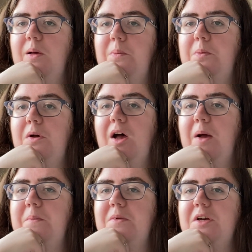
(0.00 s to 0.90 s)
But I
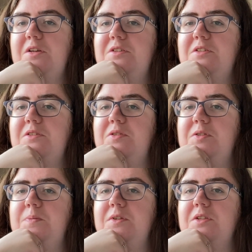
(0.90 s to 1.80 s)
might do
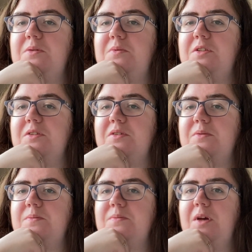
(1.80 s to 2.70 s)
spin the wheel.
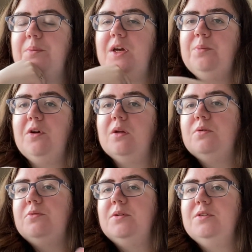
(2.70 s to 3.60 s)
I might put all my
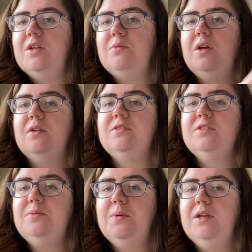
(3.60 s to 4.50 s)
whips in a wheel and
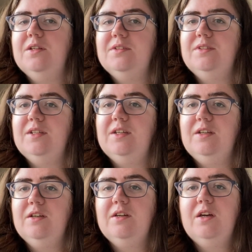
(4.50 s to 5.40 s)
spin it and
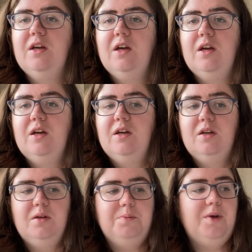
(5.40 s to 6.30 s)
see.
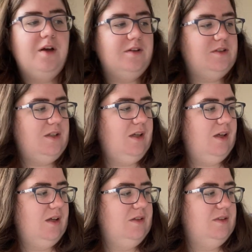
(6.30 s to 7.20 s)
And
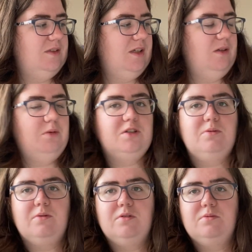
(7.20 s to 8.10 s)
see which
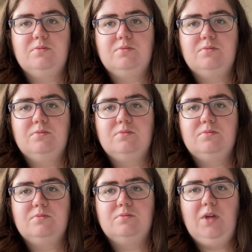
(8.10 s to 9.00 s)
one
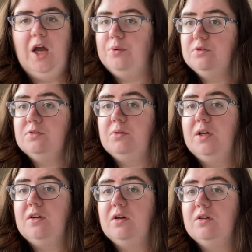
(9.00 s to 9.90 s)
I want to
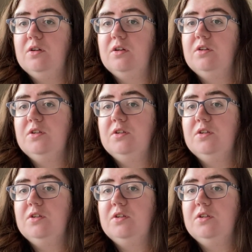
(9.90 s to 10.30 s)
work on a